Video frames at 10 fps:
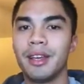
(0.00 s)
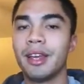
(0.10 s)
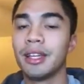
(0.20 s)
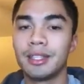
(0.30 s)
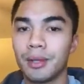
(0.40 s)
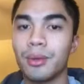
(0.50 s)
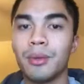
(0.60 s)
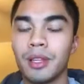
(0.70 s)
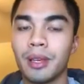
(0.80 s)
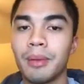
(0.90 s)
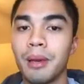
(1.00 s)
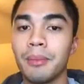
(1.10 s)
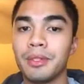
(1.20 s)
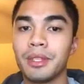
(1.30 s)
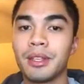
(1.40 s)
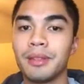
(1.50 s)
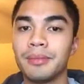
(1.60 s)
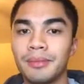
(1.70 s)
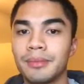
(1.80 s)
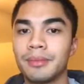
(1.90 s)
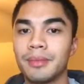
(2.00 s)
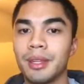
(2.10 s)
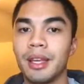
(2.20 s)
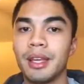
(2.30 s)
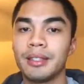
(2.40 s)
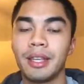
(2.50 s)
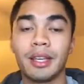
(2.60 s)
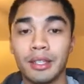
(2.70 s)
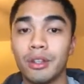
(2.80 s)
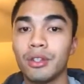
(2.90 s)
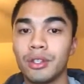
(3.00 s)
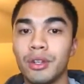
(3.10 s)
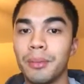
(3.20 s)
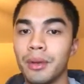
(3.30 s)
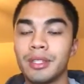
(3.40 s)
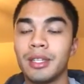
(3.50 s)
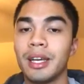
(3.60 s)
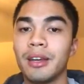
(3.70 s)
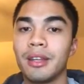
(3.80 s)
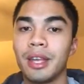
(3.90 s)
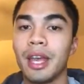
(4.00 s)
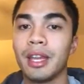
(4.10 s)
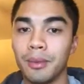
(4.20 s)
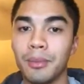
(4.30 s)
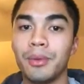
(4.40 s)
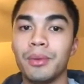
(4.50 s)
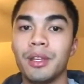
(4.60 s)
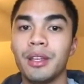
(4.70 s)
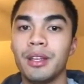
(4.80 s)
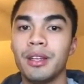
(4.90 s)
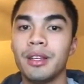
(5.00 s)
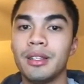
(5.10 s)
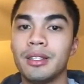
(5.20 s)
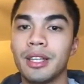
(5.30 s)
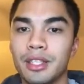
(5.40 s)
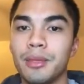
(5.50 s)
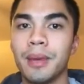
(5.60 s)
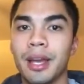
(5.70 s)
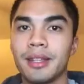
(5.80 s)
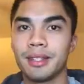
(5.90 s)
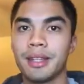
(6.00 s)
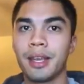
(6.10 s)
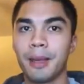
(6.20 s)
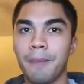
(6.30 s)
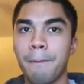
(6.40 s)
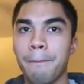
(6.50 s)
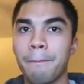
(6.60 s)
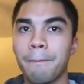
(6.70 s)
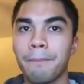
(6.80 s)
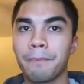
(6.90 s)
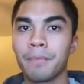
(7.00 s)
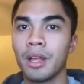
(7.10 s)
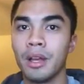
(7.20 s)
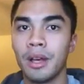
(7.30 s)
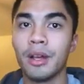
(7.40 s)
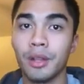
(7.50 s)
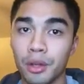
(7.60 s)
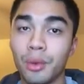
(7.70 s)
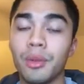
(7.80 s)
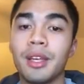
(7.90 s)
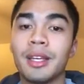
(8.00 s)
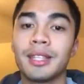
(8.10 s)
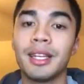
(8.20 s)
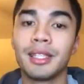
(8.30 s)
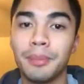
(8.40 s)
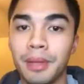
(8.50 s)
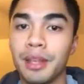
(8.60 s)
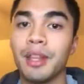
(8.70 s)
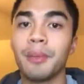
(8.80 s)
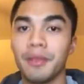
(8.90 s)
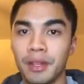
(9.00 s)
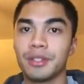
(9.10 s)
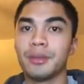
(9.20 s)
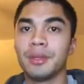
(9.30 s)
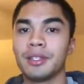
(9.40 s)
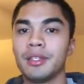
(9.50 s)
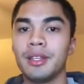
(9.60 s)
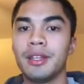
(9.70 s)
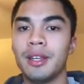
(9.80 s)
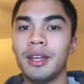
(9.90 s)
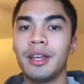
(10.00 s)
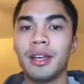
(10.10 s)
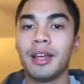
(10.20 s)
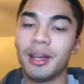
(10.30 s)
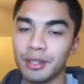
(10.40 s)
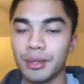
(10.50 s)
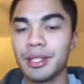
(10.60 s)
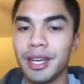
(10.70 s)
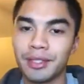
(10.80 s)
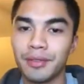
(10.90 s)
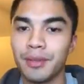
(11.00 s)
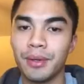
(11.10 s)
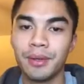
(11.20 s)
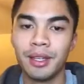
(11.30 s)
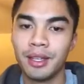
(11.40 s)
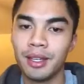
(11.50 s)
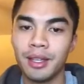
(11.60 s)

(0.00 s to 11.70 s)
And that's the cool thing about music, is it can alter your personality and your mood to get you back into the game. Another cool thing is I like to play a number of instruments: alto saxophone,